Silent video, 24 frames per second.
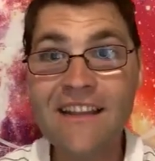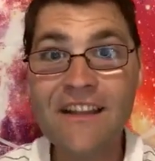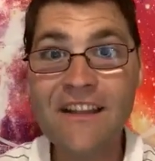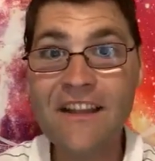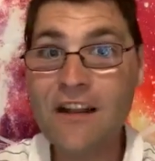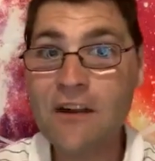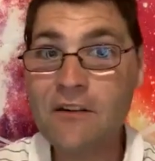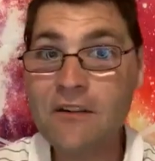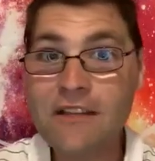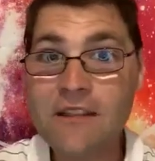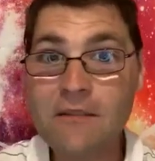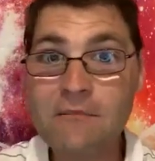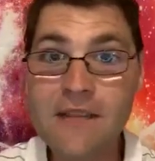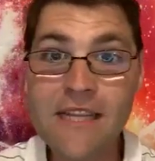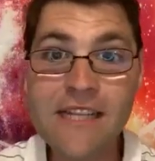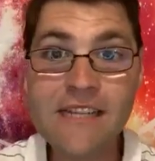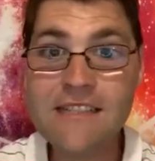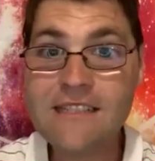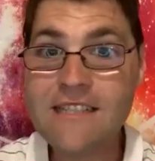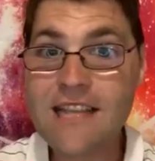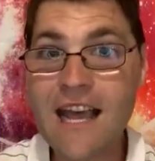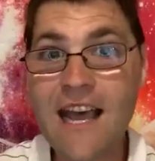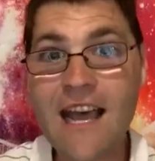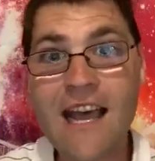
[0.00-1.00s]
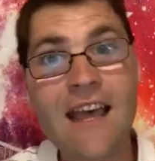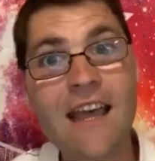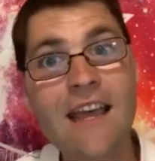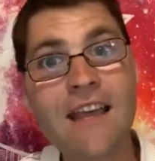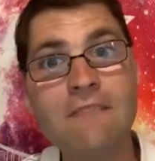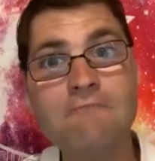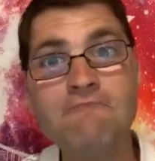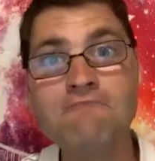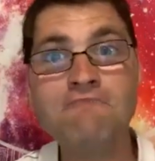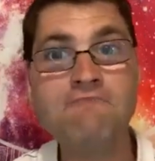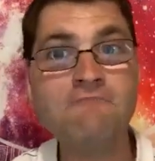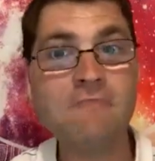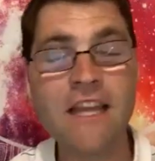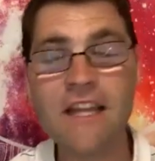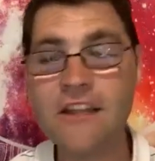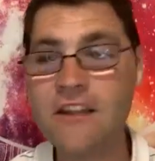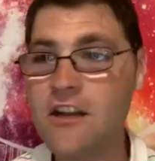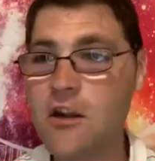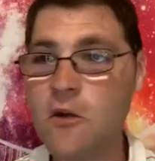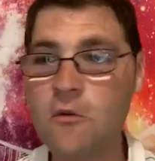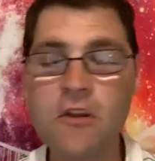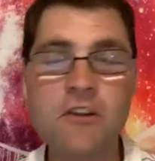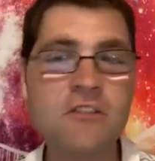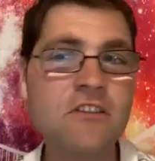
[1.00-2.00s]
you know, in the meantime, like, you
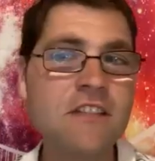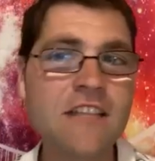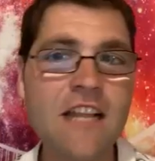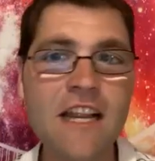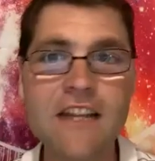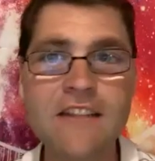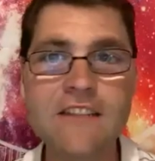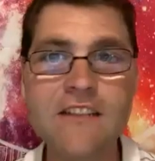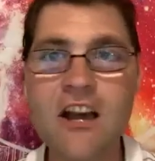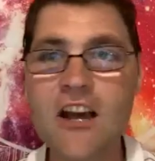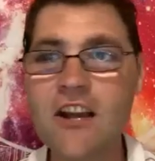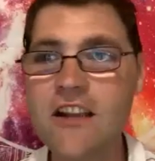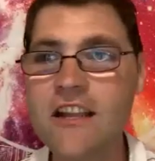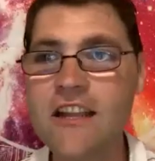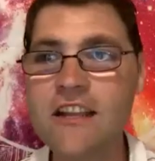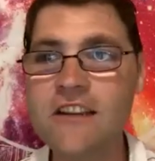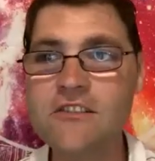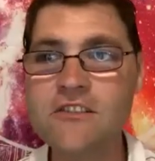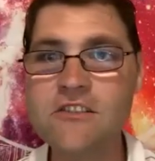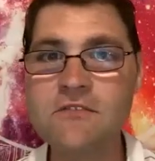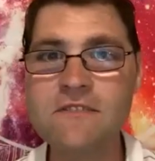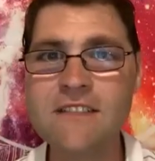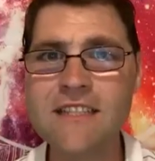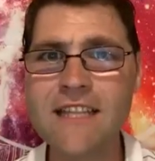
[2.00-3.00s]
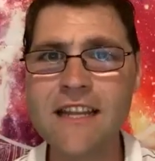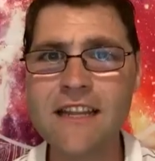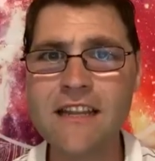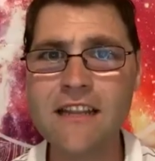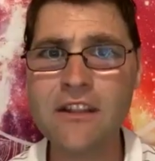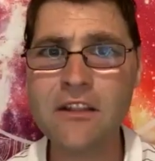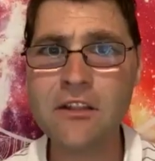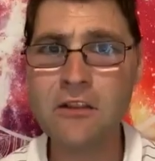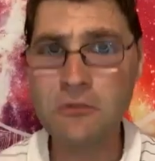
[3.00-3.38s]
know, we were just kind of talking and she was like,